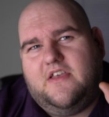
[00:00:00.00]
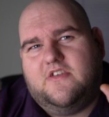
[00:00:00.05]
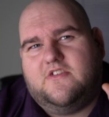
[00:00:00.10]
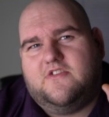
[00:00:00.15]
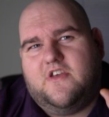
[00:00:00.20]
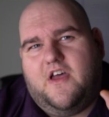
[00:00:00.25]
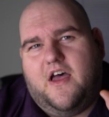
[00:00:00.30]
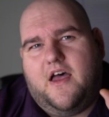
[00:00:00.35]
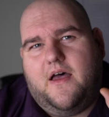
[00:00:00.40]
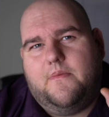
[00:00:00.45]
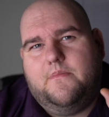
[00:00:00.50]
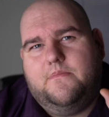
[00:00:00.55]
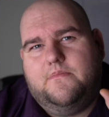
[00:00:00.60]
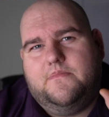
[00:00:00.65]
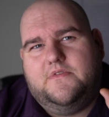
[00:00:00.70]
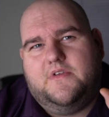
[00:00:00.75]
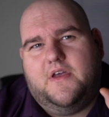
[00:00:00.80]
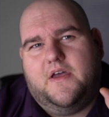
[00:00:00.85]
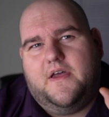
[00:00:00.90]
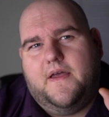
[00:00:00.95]

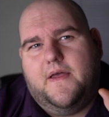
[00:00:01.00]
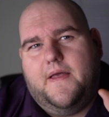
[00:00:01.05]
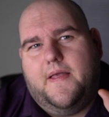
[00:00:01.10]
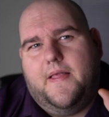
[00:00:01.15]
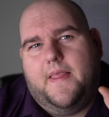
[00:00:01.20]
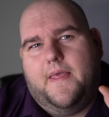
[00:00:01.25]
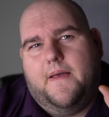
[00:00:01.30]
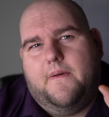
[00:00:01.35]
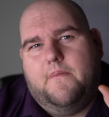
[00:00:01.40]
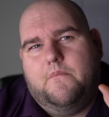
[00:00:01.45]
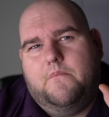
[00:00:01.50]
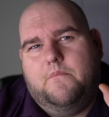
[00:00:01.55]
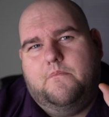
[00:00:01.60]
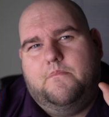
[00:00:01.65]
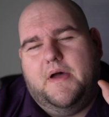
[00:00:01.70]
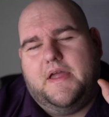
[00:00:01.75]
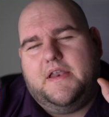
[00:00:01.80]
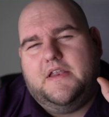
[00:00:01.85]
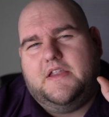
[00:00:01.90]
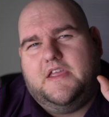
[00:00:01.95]
subs
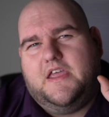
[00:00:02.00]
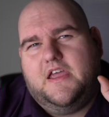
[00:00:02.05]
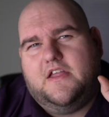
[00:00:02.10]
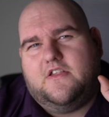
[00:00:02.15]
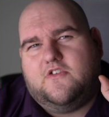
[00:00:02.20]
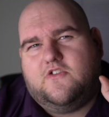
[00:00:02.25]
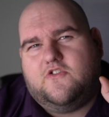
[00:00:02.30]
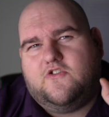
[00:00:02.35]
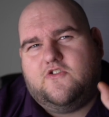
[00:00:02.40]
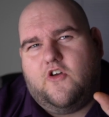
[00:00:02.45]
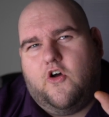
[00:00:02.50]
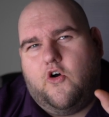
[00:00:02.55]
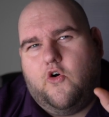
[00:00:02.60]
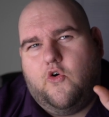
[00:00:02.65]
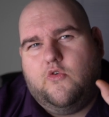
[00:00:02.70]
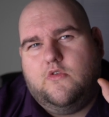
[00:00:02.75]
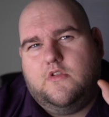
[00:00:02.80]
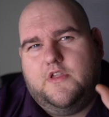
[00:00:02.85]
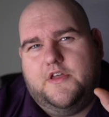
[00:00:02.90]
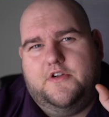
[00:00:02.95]
but get
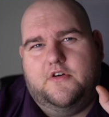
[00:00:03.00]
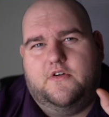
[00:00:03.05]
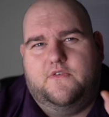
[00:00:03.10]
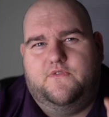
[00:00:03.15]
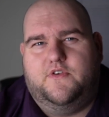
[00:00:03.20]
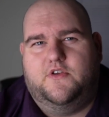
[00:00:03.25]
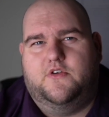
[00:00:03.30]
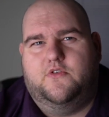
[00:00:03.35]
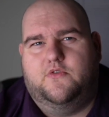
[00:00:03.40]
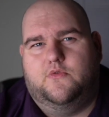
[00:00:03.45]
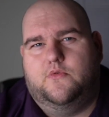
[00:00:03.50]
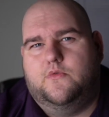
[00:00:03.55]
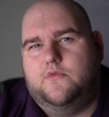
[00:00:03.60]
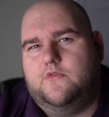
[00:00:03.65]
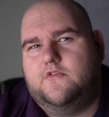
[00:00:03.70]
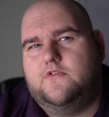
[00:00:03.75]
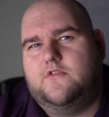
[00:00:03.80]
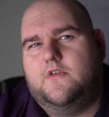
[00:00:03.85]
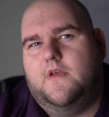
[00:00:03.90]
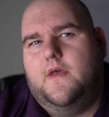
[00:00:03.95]
so little
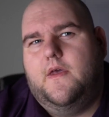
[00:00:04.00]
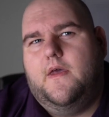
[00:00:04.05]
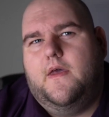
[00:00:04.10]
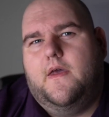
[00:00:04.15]
views?